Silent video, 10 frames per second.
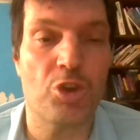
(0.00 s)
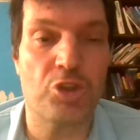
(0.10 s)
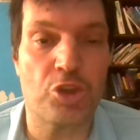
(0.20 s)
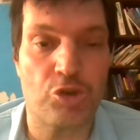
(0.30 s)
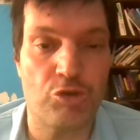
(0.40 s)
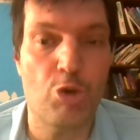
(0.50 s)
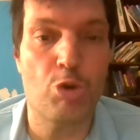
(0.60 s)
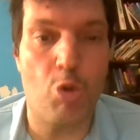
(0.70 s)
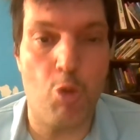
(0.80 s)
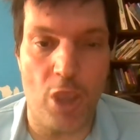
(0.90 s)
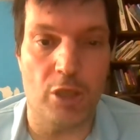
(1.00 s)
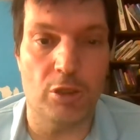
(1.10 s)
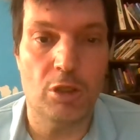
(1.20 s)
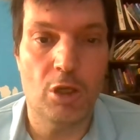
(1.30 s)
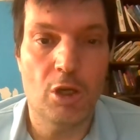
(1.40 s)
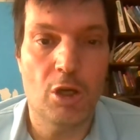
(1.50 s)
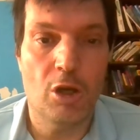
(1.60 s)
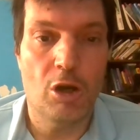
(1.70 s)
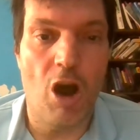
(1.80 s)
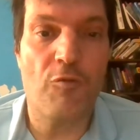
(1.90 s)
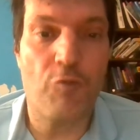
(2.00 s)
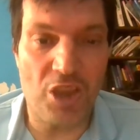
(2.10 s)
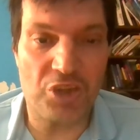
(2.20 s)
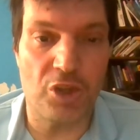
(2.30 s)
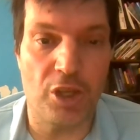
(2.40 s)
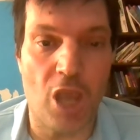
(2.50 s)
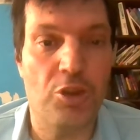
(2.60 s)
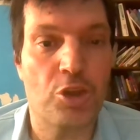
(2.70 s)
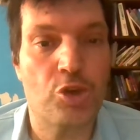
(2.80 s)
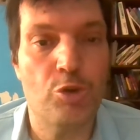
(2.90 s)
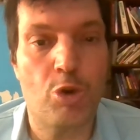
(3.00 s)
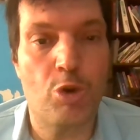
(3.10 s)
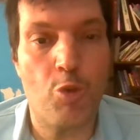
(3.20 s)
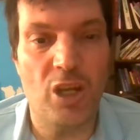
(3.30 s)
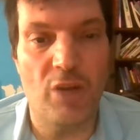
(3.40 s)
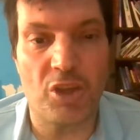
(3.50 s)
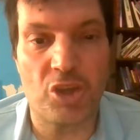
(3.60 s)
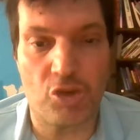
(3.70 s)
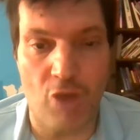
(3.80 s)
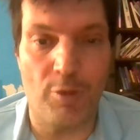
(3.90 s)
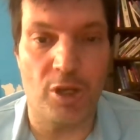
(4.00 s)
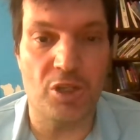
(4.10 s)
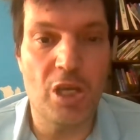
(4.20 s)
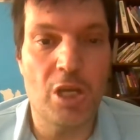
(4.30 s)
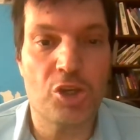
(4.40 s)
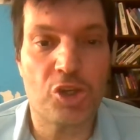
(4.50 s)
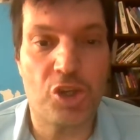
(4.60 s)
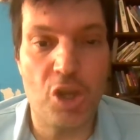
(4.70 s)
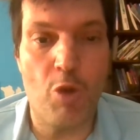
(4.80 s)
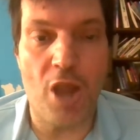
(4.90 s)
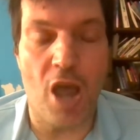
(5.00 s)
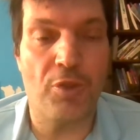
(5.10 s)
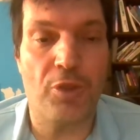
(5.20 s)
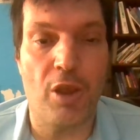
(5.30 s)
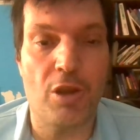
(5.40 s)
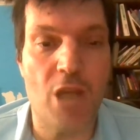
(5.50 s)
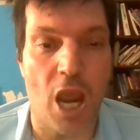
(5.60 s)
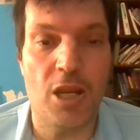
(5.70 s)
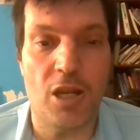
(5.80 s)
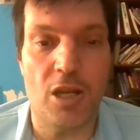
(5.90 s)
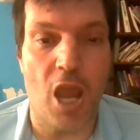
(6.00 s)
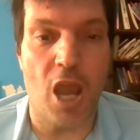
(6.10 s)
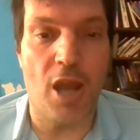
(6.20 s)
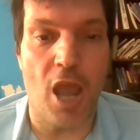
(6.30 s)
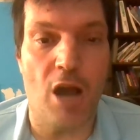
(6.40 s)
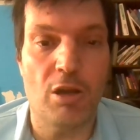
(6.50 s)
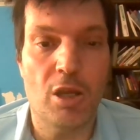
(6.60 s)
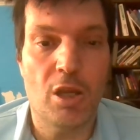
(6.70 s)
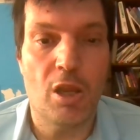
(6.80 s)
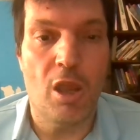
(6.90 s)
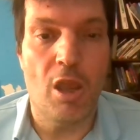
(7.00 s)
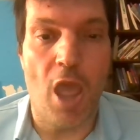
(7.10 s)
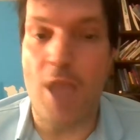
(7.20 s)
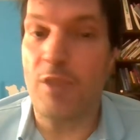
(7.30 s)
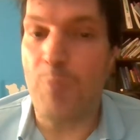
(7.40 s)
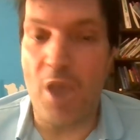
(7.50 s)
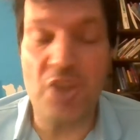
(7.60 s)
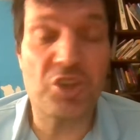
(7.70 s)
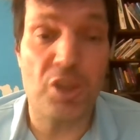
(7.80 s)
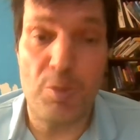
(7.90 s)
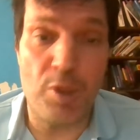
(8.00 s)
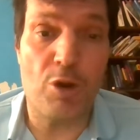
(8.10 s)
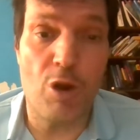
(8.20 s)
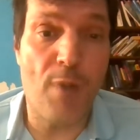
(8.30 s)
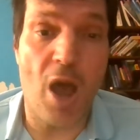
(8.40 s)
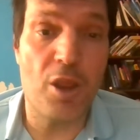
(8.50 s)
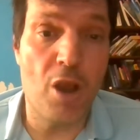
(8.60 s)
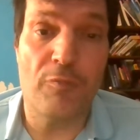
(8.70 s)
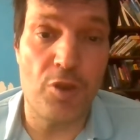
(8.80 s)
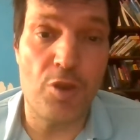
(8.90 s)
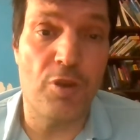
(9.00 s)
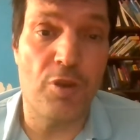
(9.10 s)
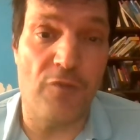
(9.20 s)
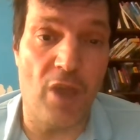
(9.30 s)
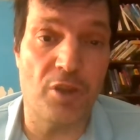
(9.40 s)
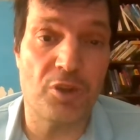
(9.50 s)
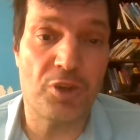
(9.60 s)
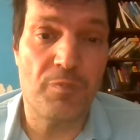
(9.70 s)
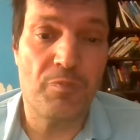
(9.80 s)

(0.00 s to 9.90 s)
the true queen of wrestling and the true queen of extremities. She went out there night in and night out and basically beat her body up for you, the fans.